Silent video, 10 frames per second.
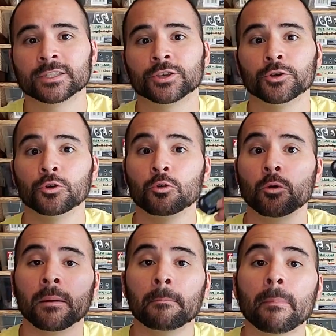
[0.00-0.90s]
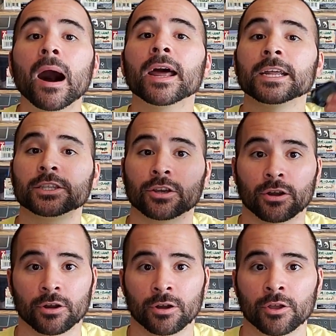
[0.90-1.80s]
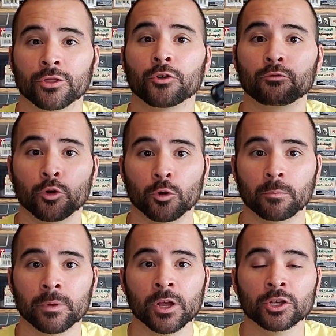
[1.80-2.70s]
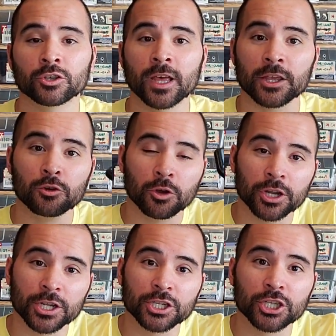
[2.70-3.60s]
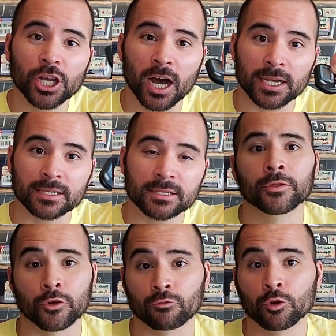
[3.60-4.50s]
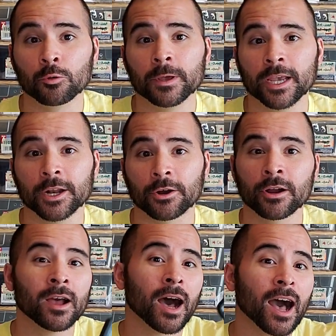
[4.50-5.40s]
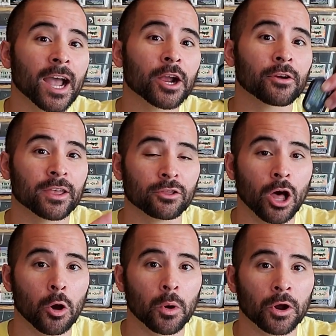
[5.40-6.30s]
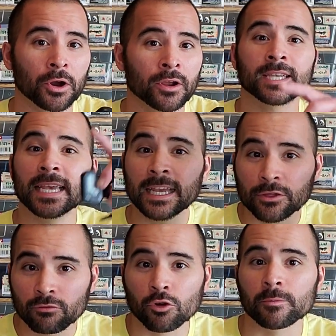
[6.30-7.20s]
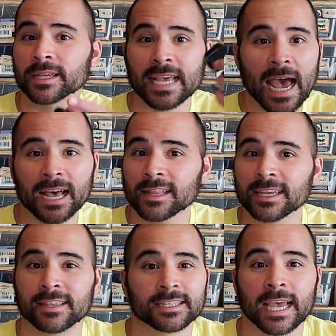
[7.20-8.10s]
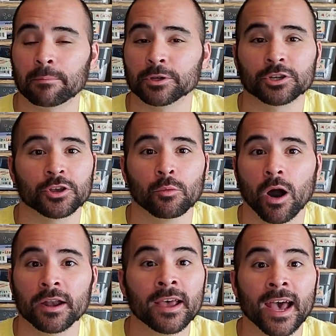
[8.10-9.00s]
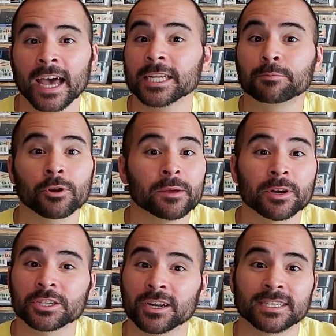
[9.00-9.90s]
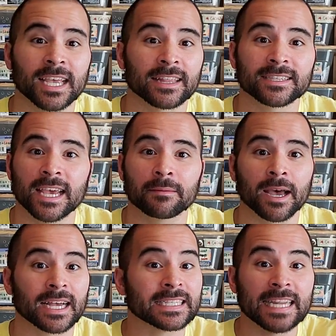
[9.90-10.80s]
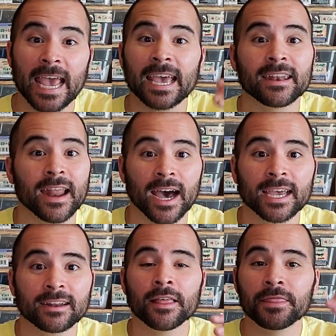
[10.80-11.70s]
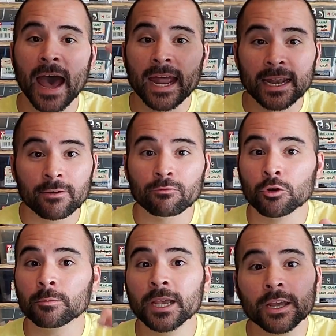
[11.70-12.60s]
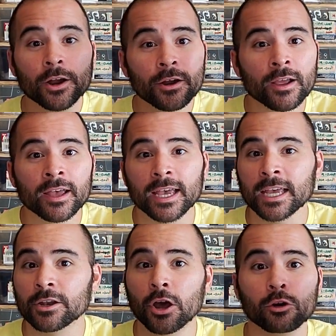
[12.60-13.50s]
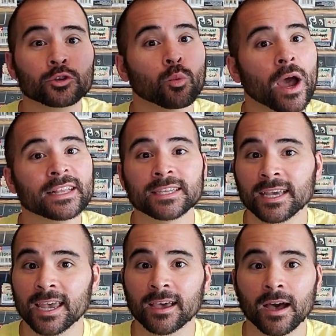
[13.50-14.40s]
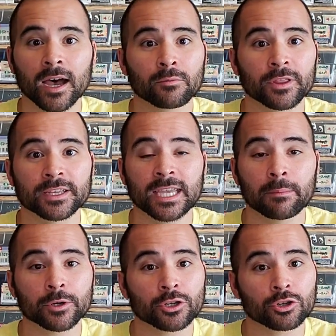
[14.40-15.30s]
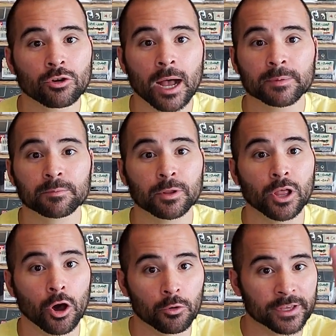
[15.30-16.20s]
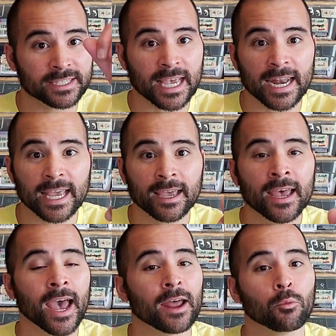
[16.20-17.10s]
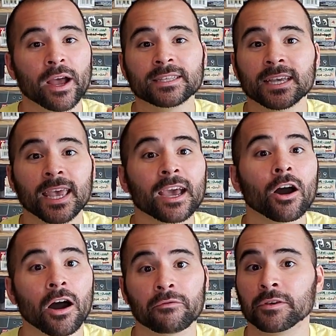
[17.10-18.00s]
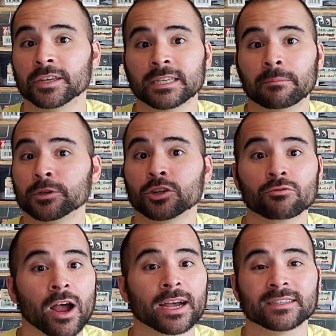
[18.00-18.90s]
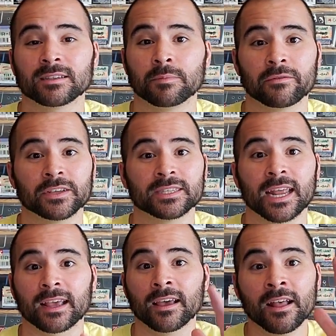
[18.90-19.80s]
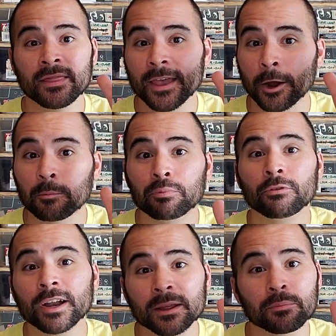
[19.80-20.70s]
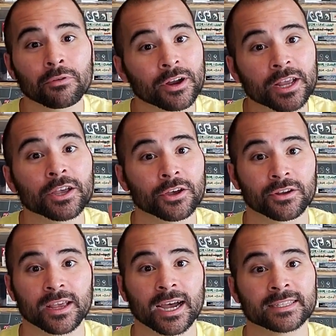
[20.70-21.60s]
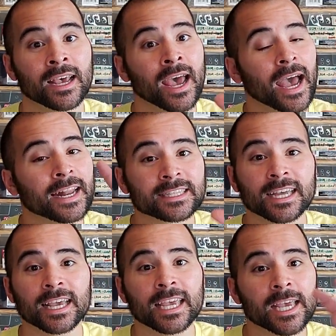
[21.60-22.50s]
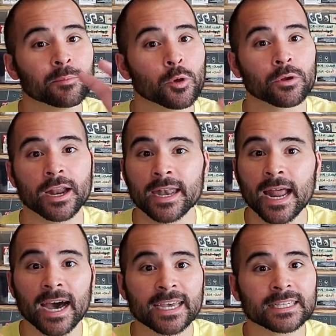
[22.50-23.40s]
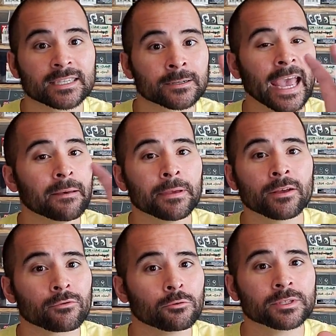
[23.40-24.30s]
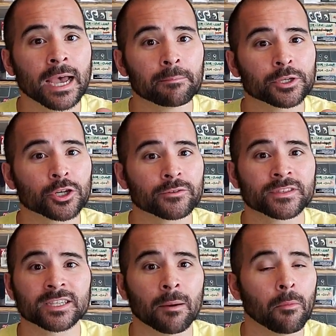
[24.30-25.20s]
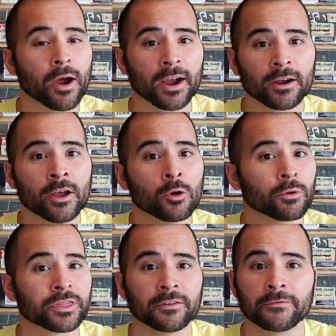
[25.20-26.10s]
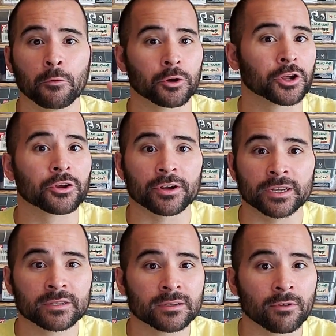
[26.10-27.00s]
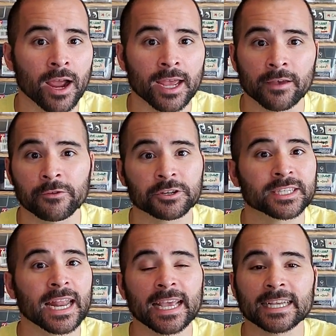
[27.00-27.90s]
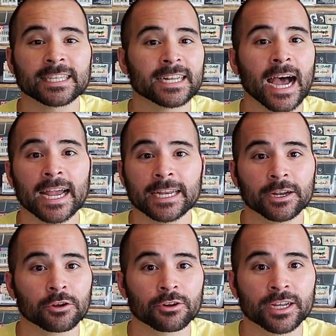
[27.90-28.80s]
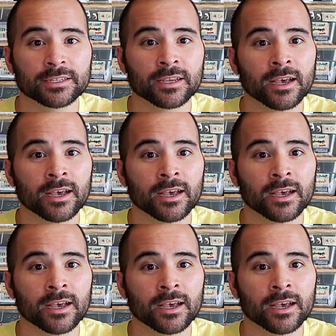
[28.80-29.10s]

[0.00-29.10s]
to monitor the room so that you could adjust the room heater higher and lower to heat the room exactly the temperature you want. And it's pretty much gonna stay the same, guys. Day and night, that room heater, it knows when to kick on when the temperature drops below the setting, and when to kick off when the temperature rises above the setting. They are pretty good, guys. And it's gonna keep you in a nice ambient room temperature of somewhere within 4 degrees, right? If you're setting it to 90 degrees,